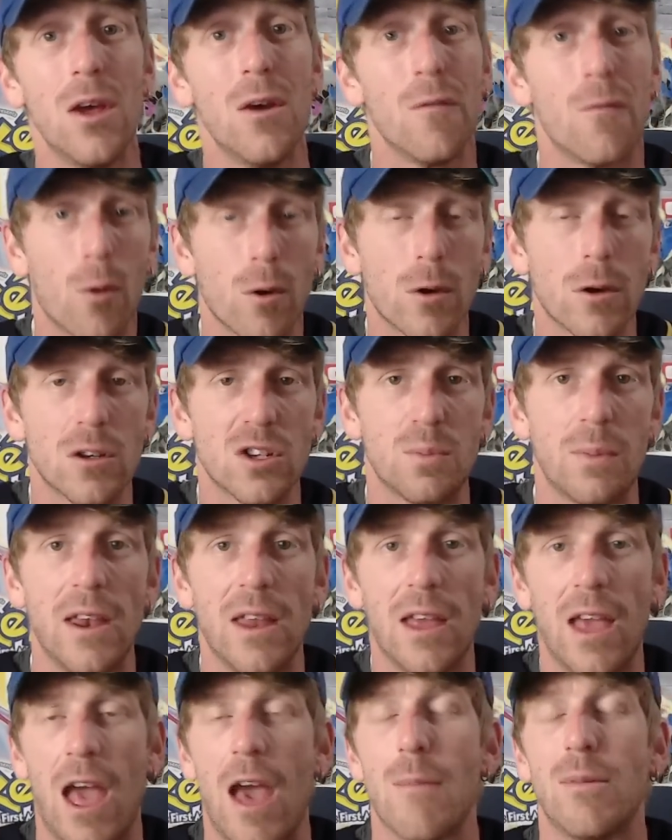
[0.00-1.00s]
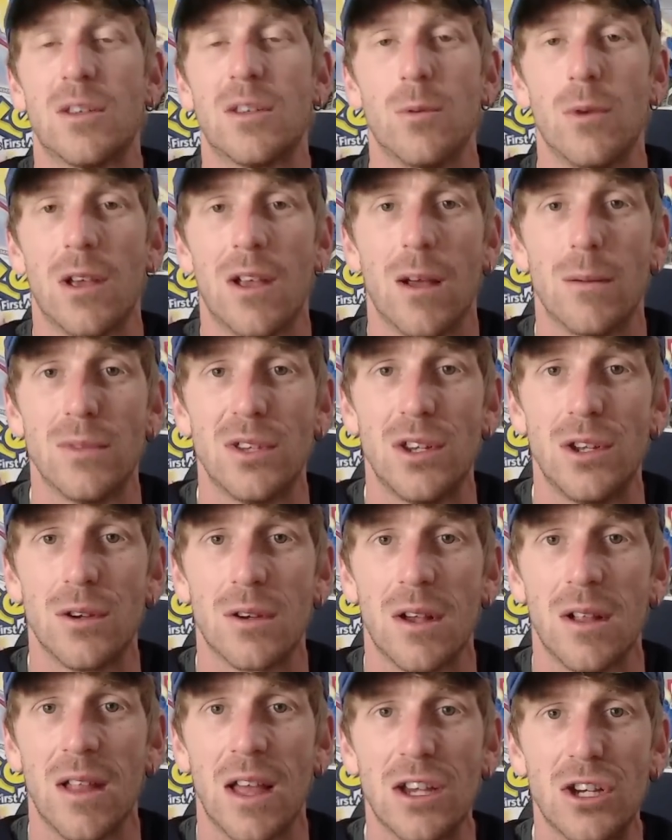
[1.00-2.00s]
for your spending habits when it comes to your
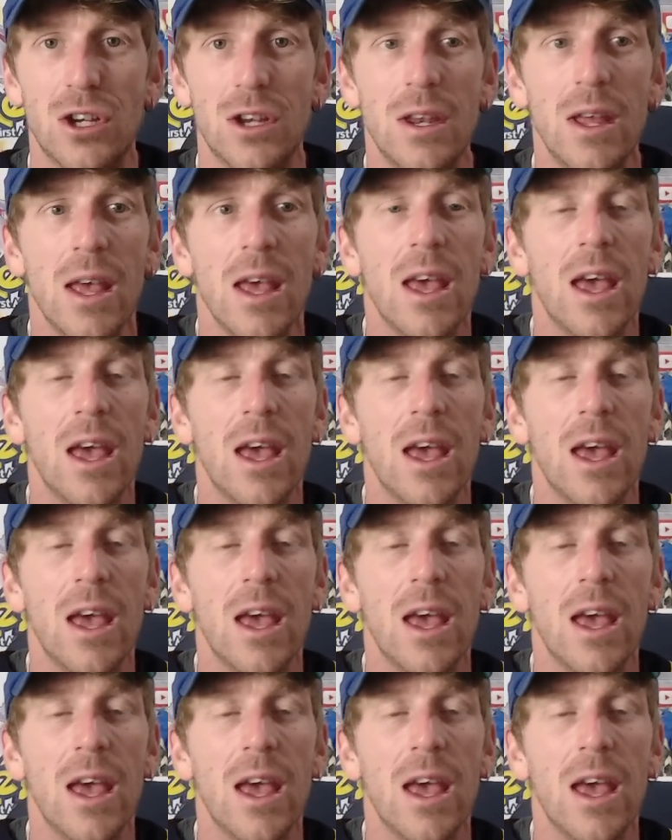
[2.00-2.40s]
collection.